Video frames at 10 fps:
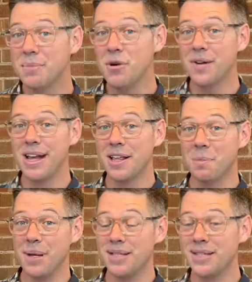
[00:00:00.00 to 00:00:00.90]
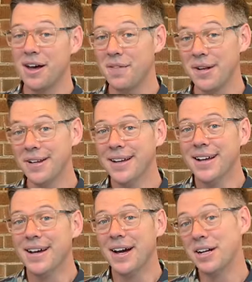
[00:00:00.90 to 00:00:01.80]
moving his pizza oven
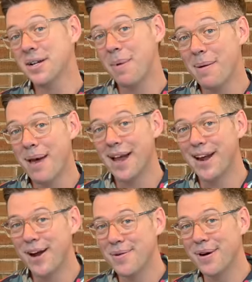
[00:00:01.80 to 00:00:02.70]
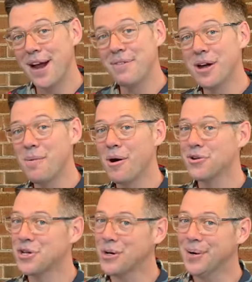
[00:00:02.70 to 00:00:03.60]
uh, to my backyard where I have the
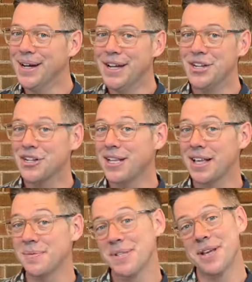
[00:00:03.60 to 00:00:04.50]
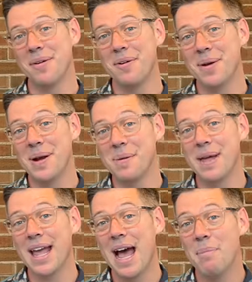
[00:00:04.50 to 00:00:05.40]
Kamado Joe just hasn't been something we've been able to
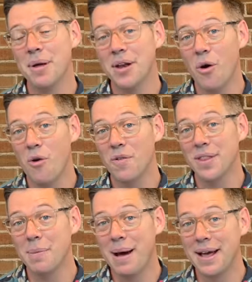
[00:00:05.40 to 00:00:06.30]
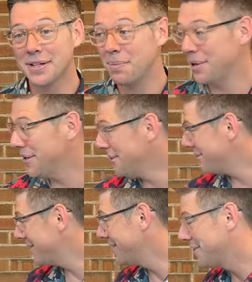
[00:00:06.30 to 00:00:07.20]
make happen over the past couple
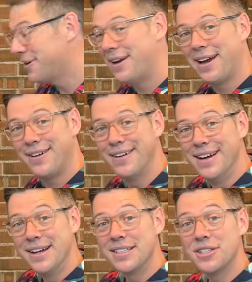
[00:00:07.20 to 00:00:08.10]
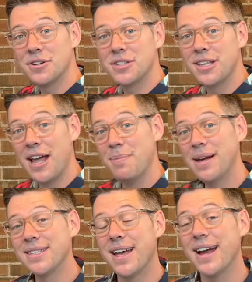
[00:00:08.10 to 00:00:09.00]
years. And so now, since they're side
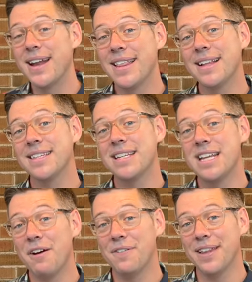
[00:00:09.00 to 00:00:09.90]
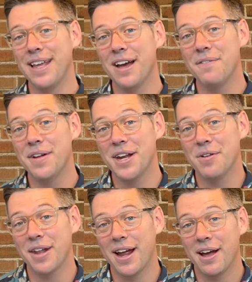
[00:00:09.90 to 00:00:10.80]
by side, that's definitely a
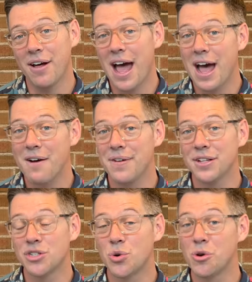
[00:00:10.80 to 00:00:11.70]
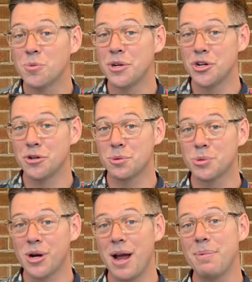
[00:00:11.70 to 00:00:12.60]
video that I'll have in store. So make sure you're
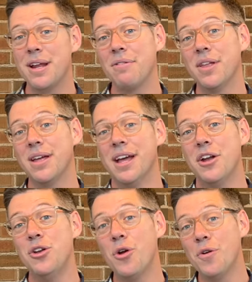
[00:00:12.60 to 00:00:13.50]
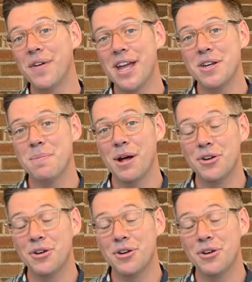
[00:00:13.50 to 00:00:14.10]
subscribed and you have the notification bell